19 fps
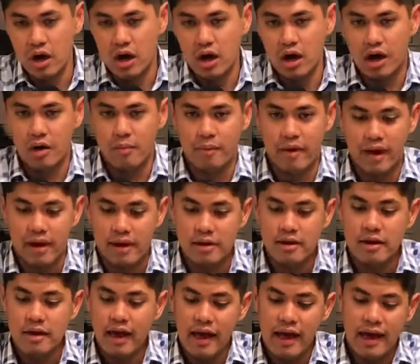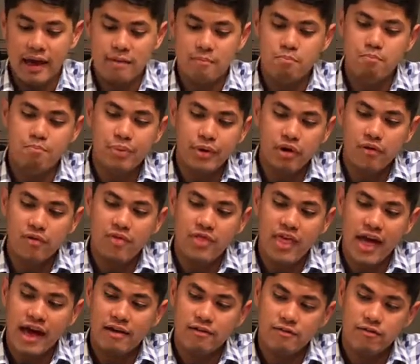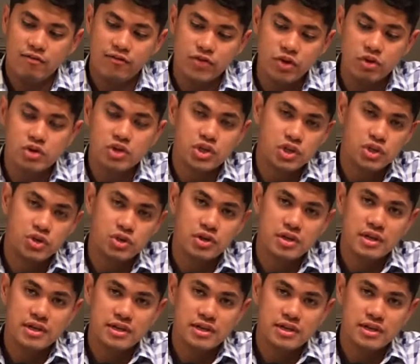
um, and and build that future